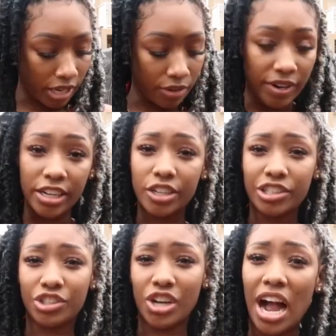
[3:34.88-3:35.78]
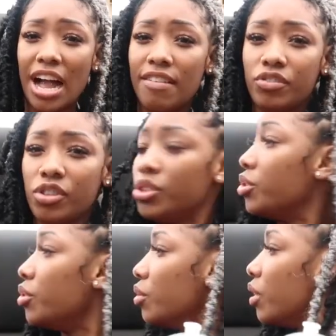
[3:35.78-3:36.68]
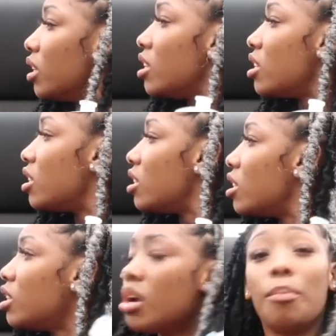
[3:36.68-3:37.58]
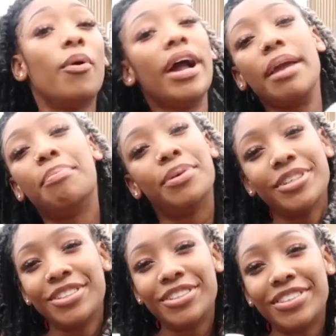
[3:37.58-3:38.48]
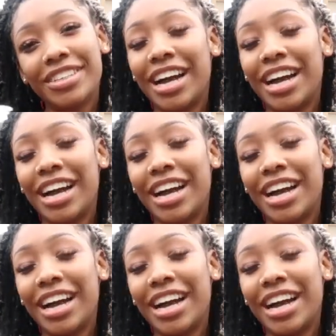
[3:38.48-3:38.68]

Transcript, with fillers: getting ready to drive to Poipu.